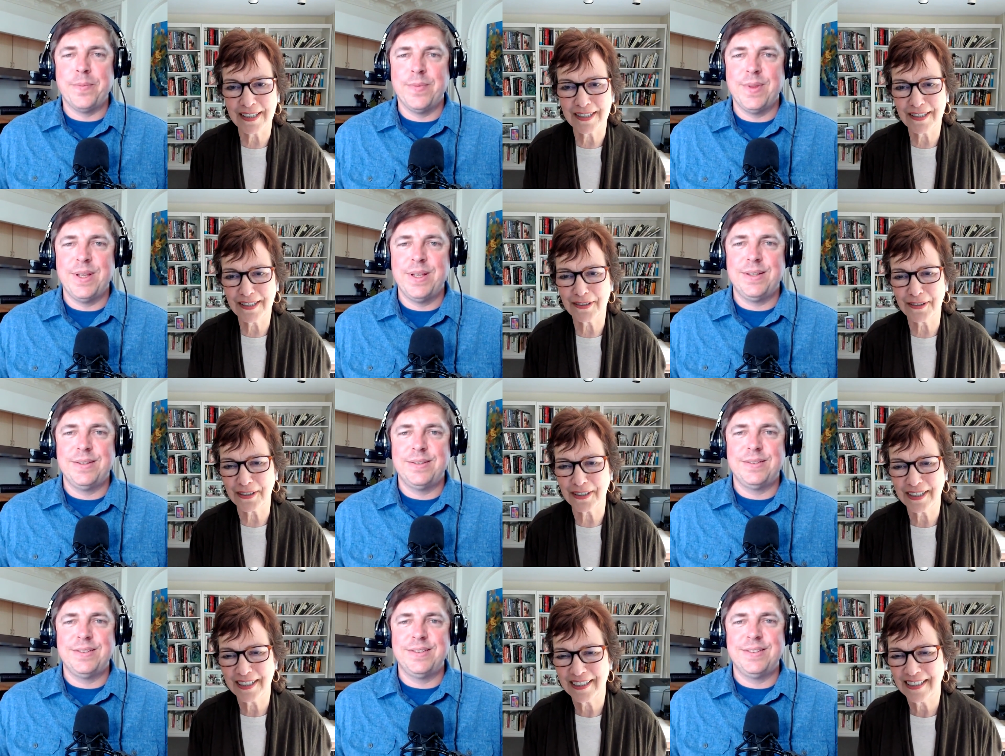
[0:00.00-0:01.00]
Speaker 1: that into
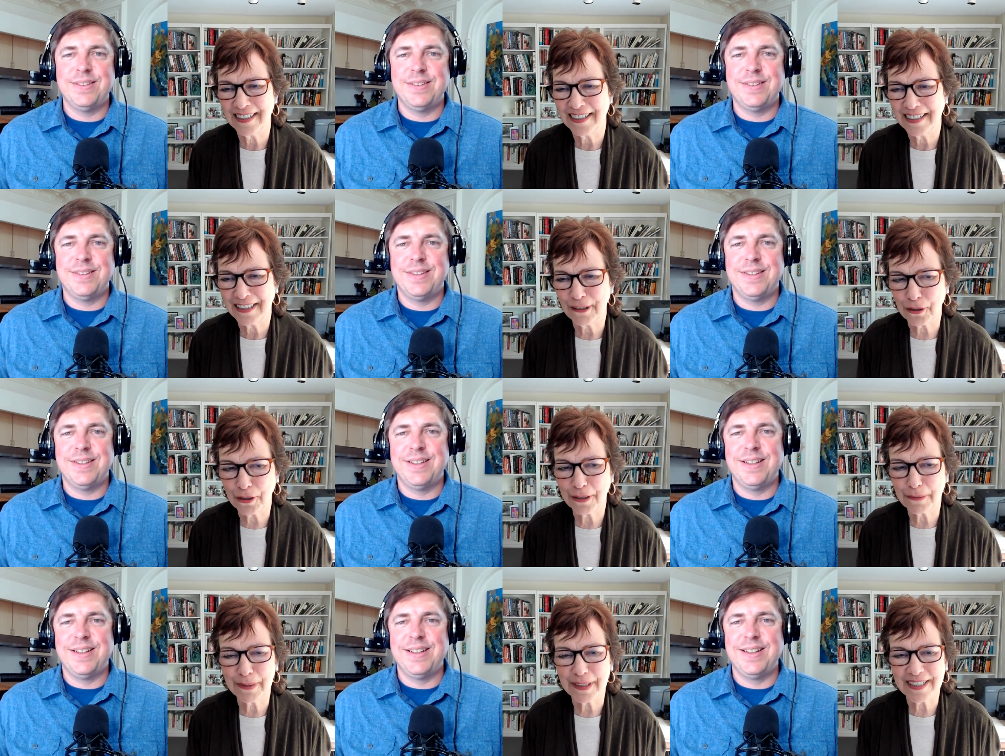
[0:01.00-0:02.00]

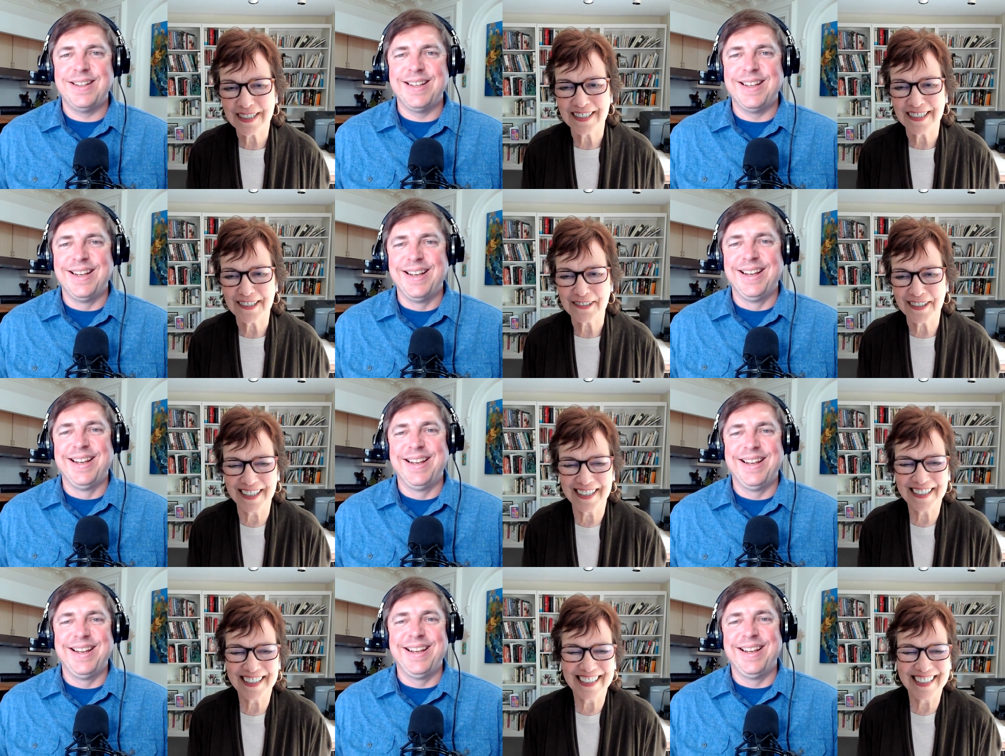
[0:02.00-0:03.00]
your cookbooks and
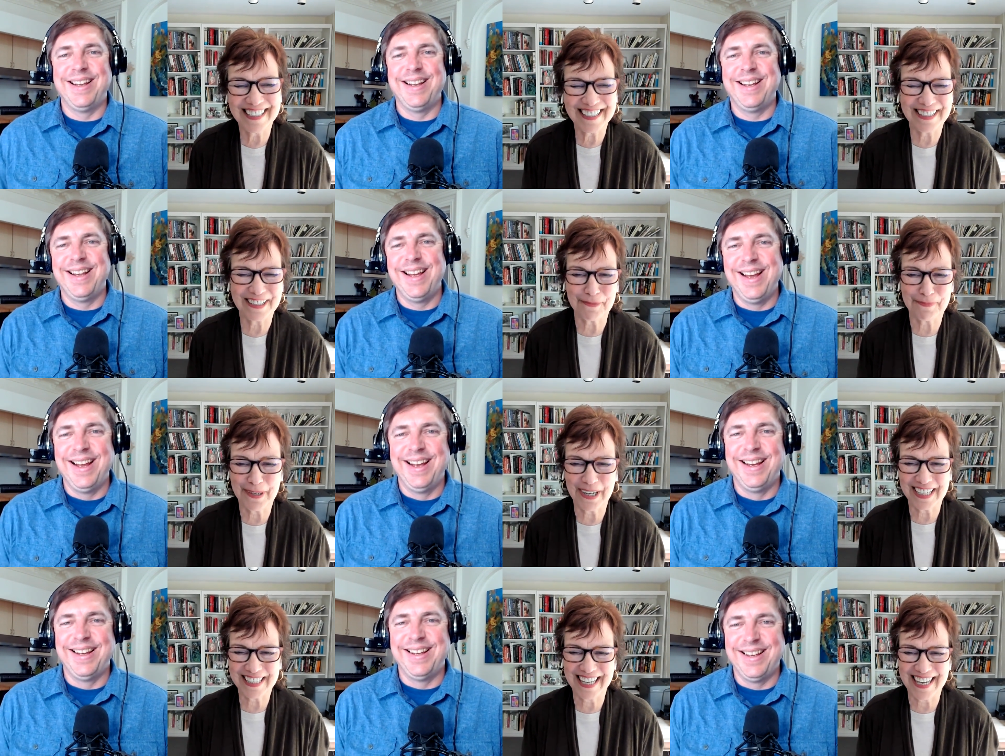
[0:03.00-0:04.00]
your
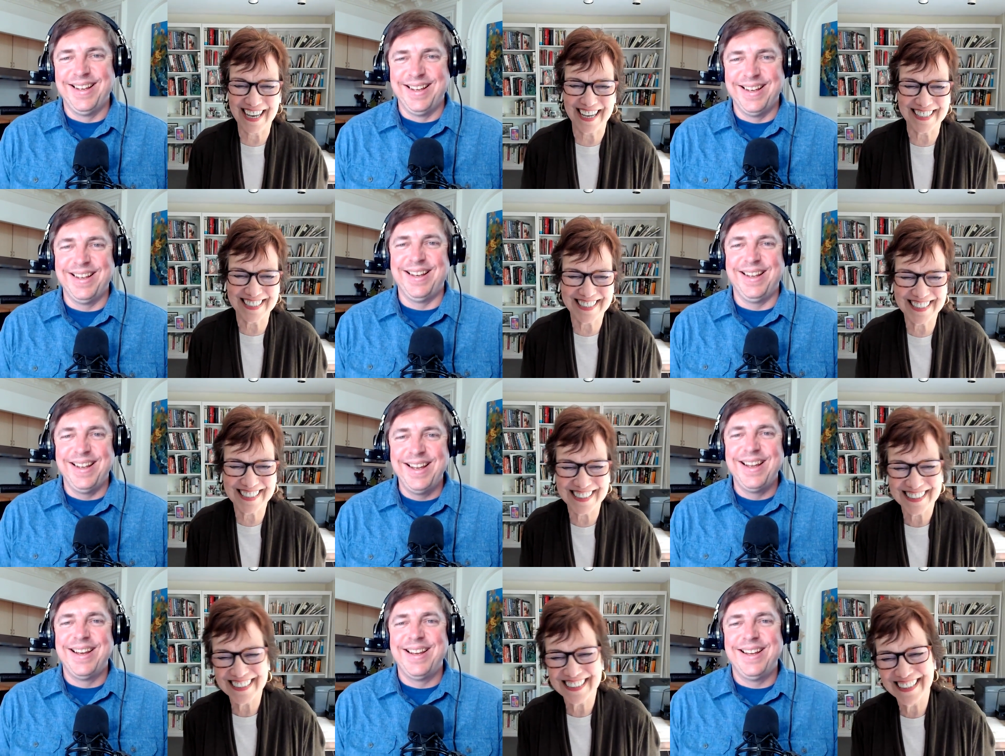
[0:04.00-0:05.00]
podcast.
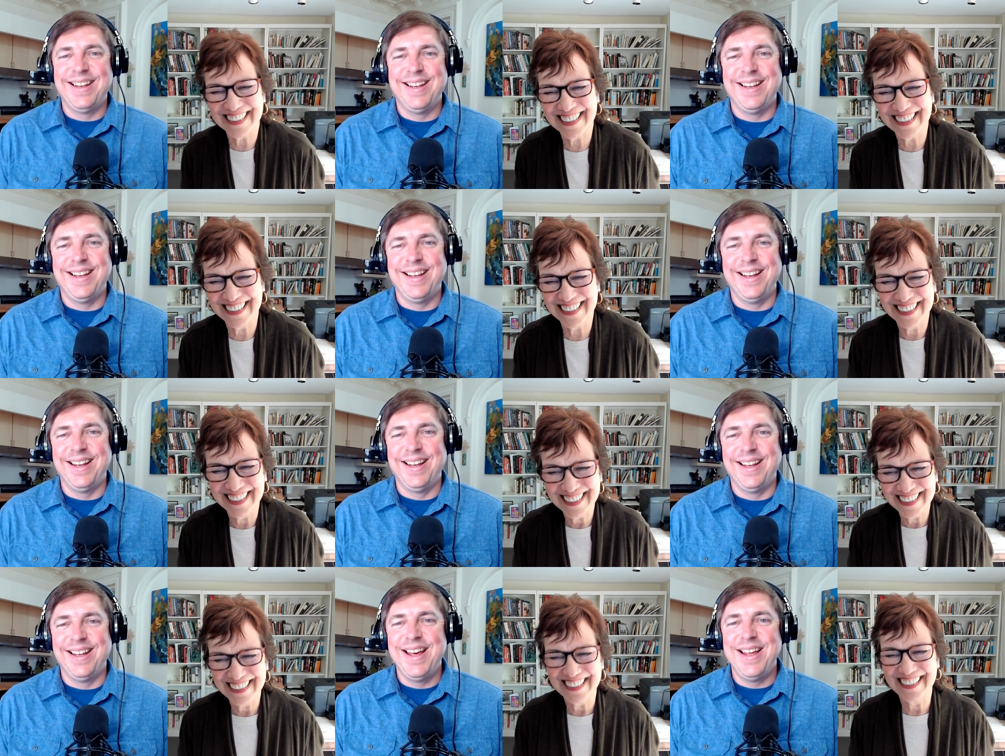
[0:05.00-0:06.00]

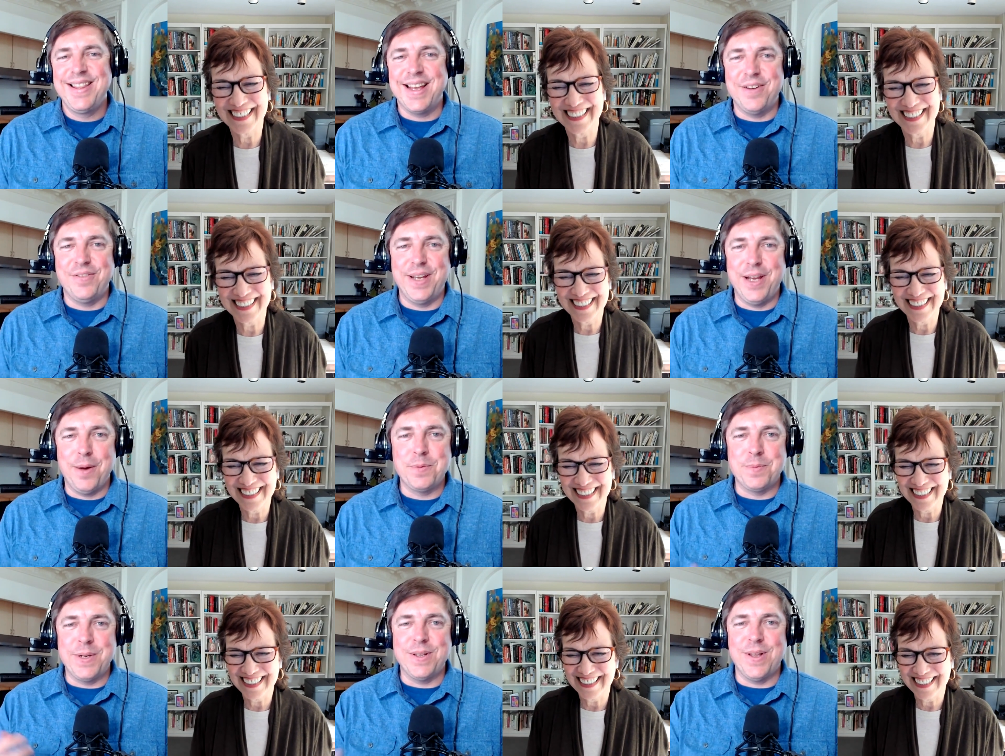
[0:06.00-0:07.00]
Speaker 2: It definitely
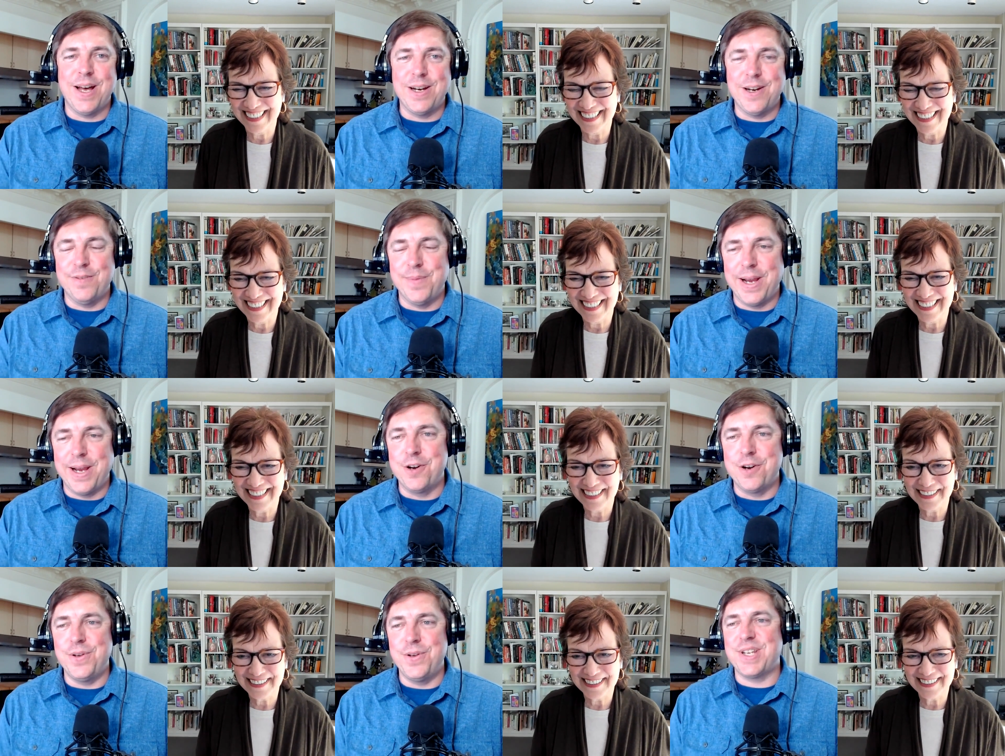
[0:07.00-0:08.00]
helps me a lot of my
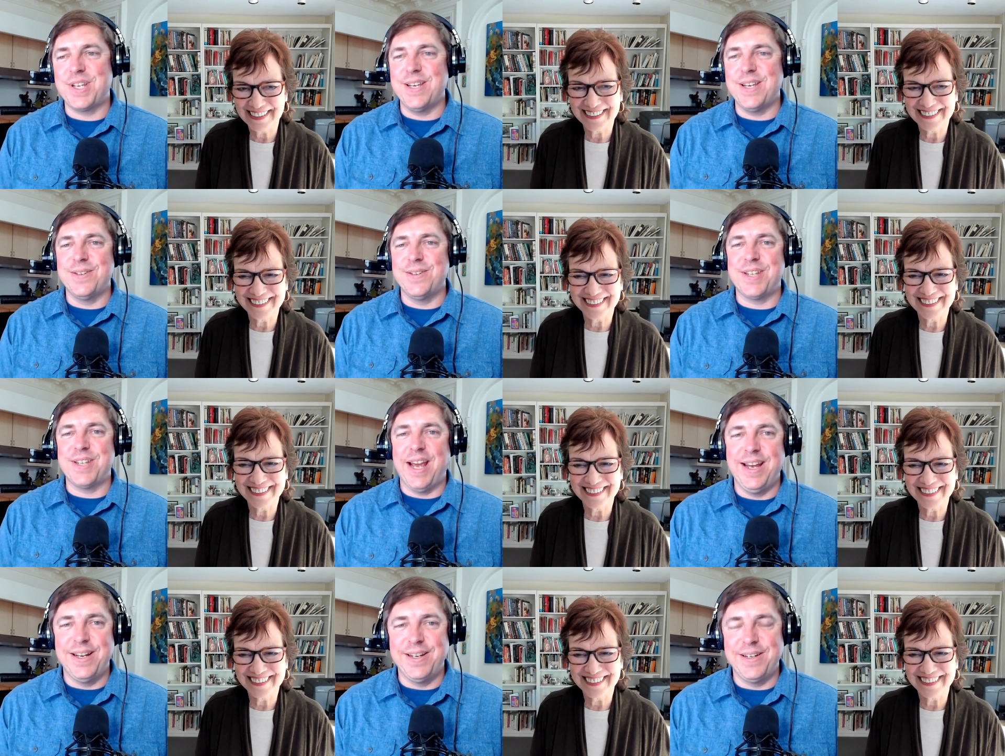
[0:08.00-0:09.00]
interview skills
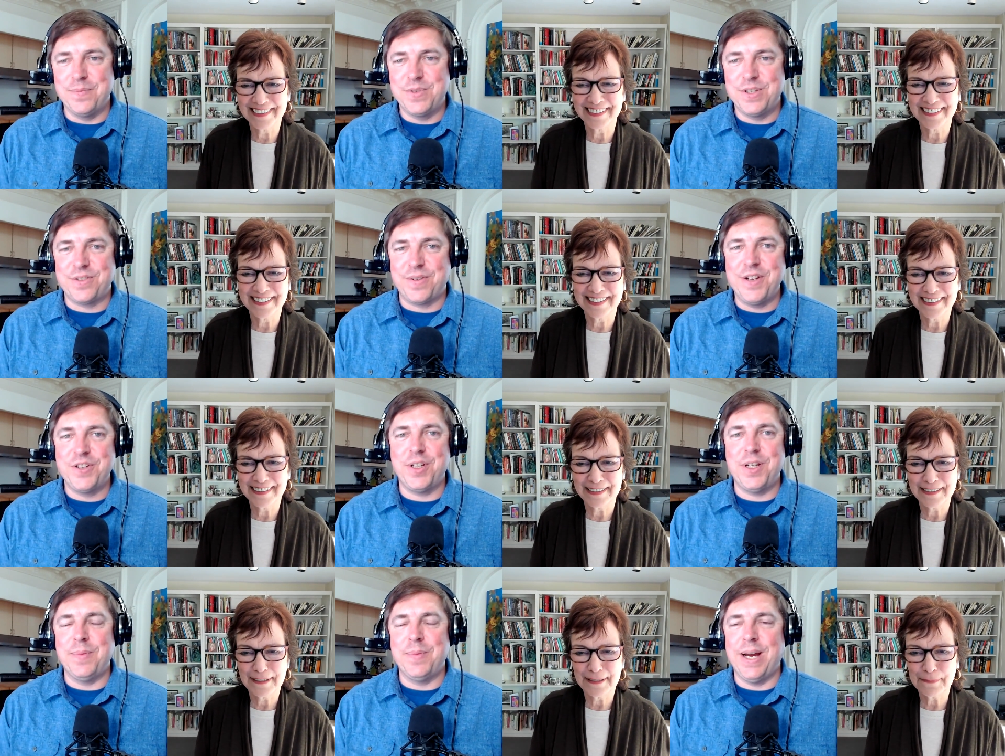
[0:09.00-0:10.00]
and,
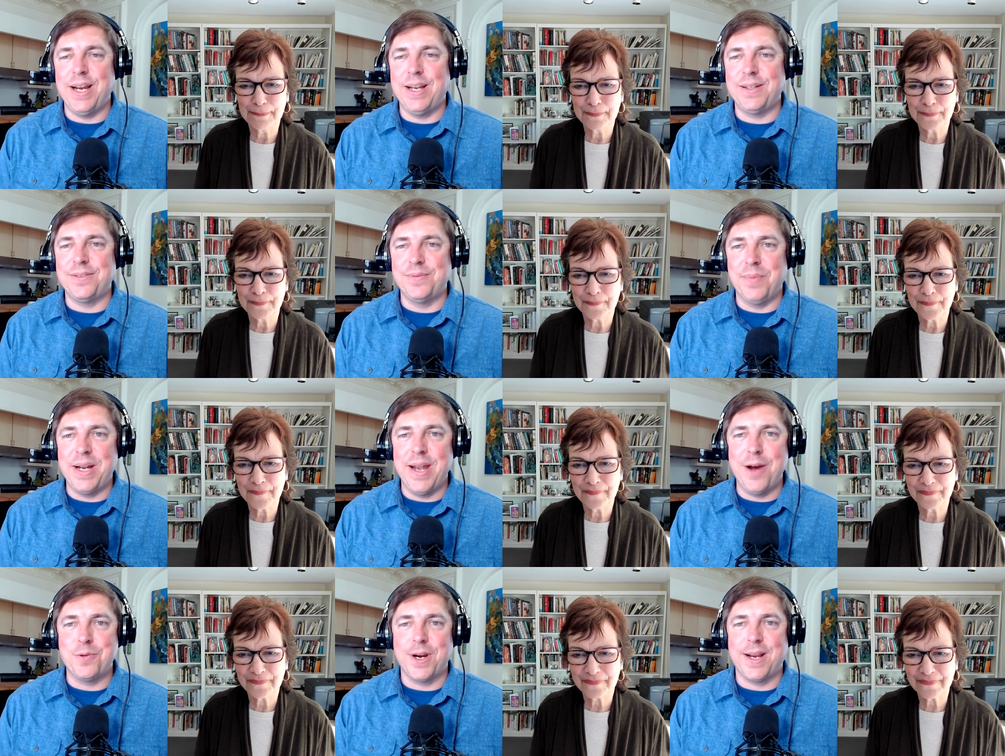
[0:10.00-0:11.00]
strangely, my
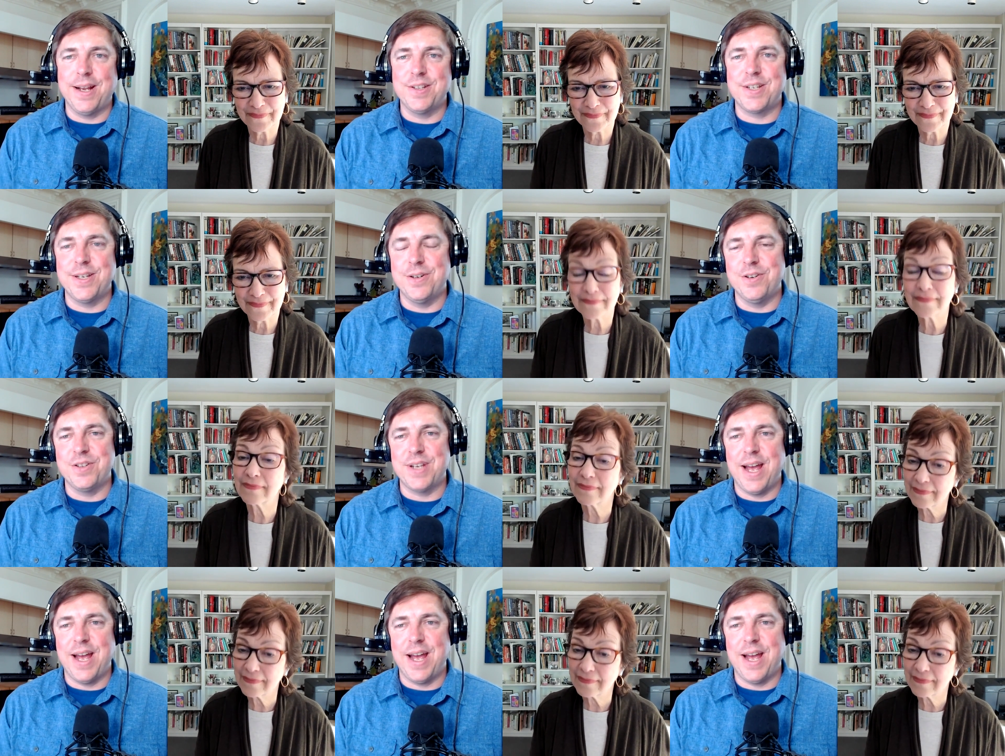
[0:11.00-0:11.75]
networking skills at